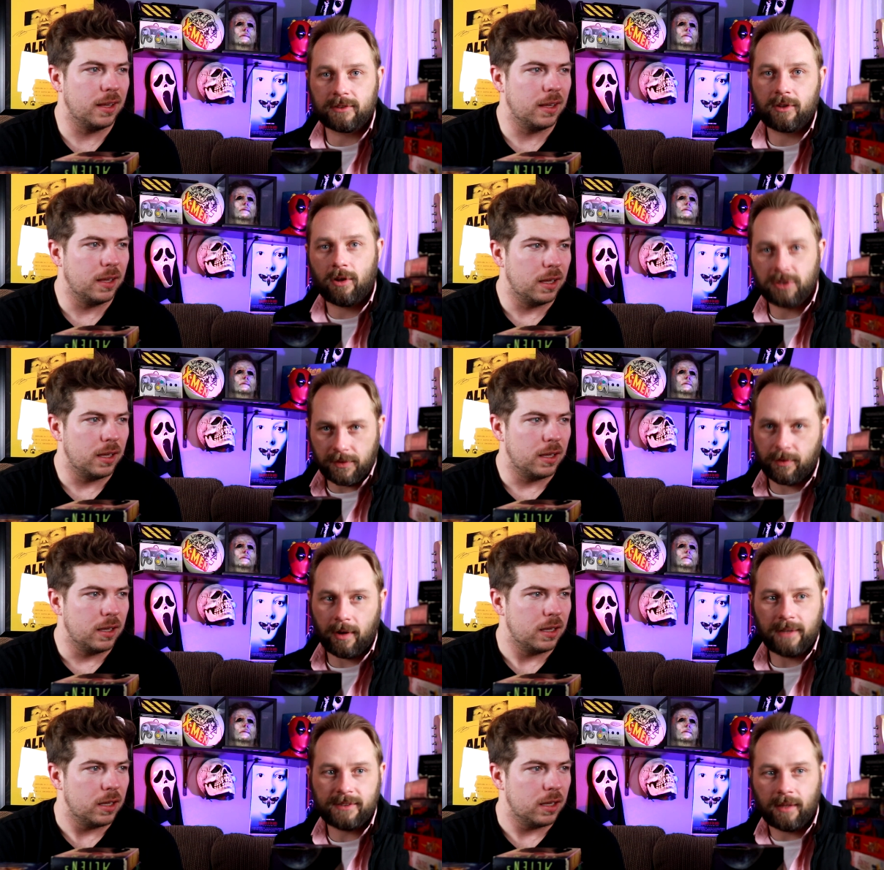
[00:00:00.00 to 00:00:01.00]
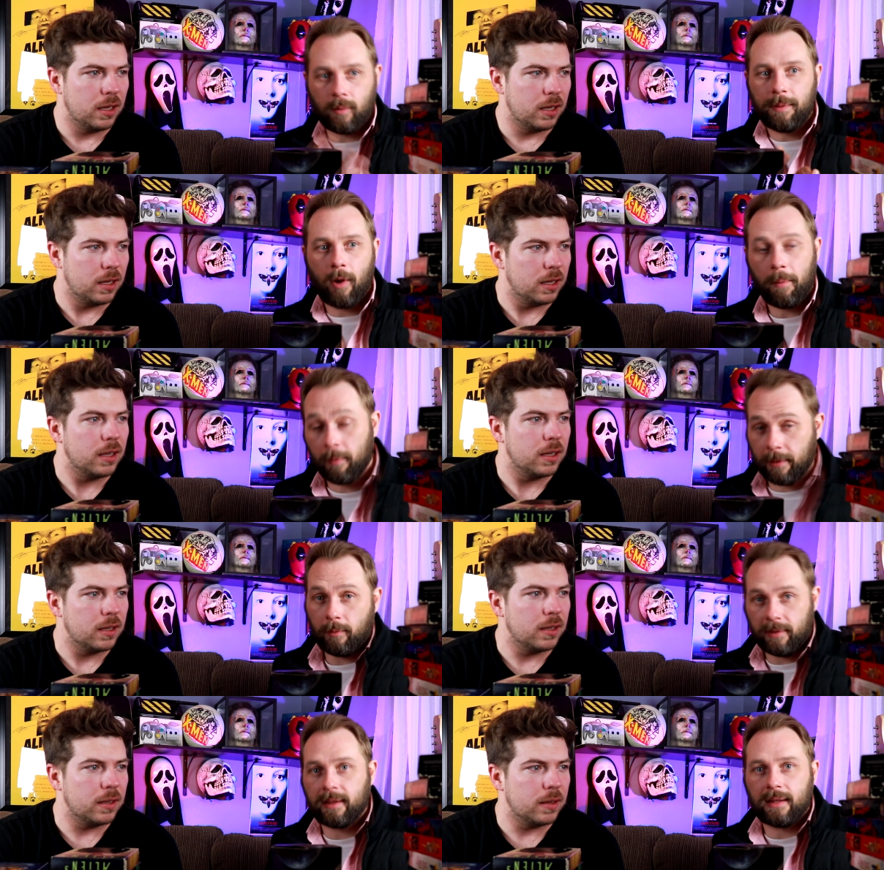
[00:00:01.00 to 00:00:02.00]
Speaker 1: nostalgic for us. Like when we open it,
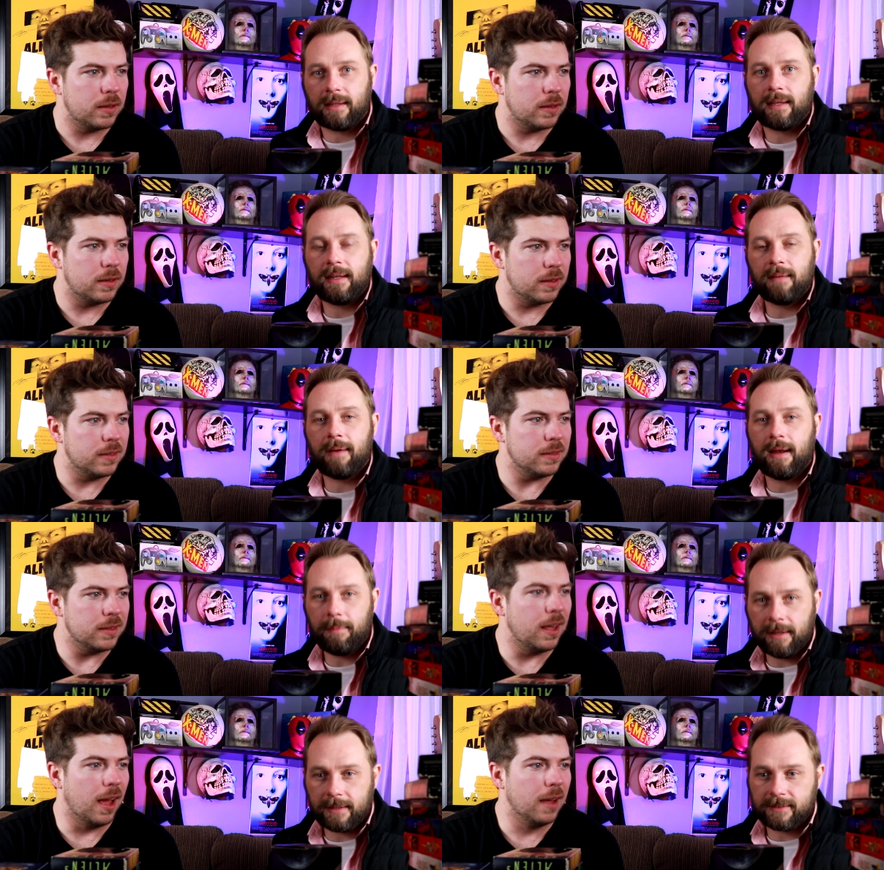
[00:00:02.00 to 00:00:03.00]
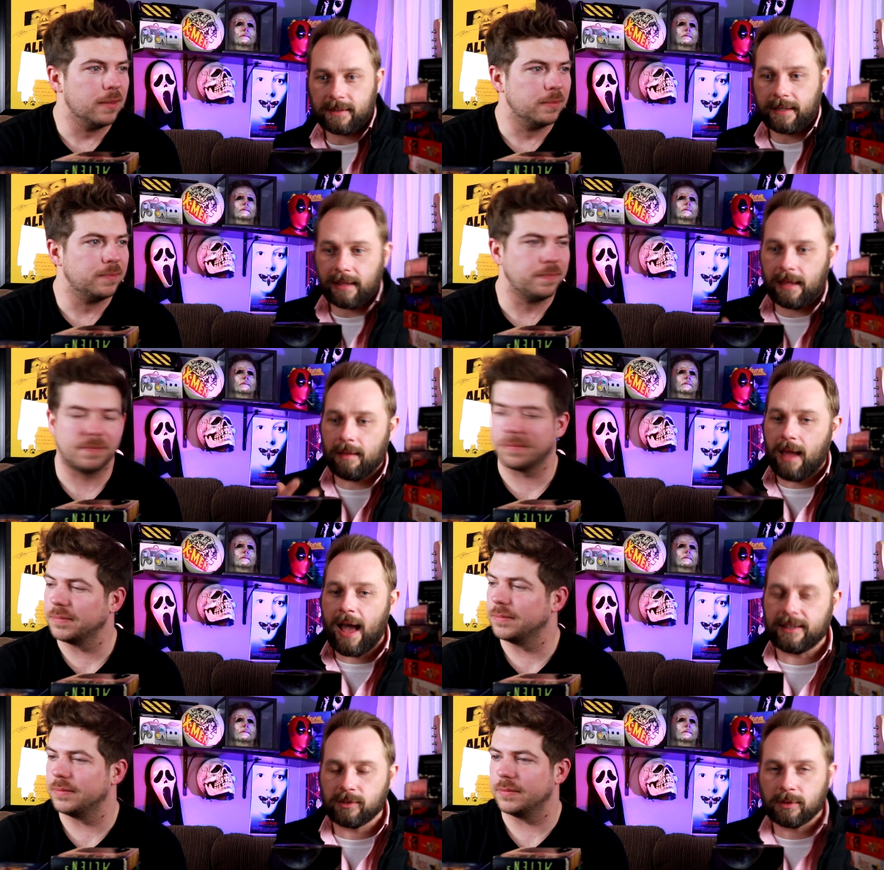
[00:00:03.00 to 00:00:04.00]
like we're getting giddy about it because yeah. like it
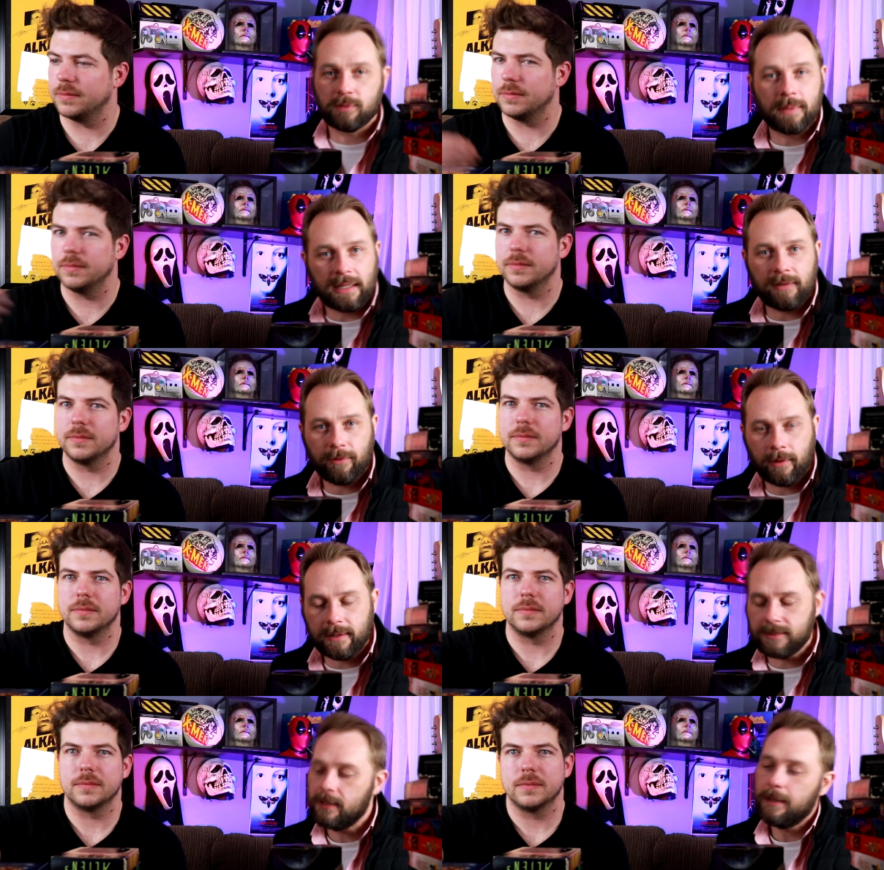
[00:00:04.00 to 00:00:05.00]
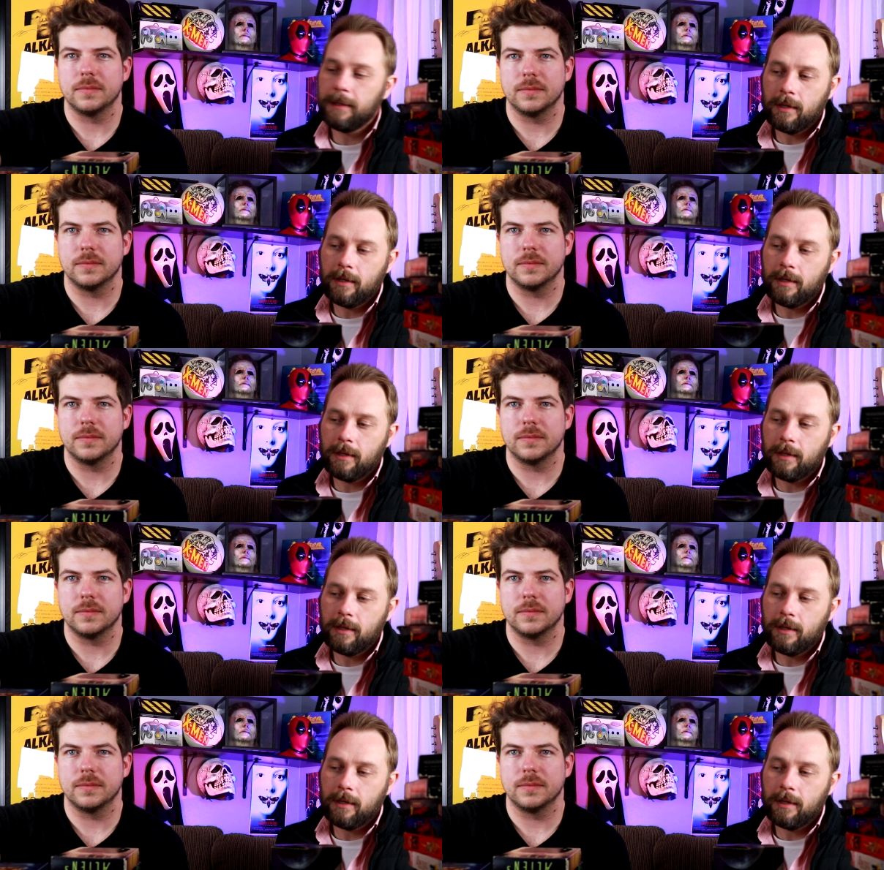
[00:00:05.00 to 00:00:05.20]
has so much meaning for us.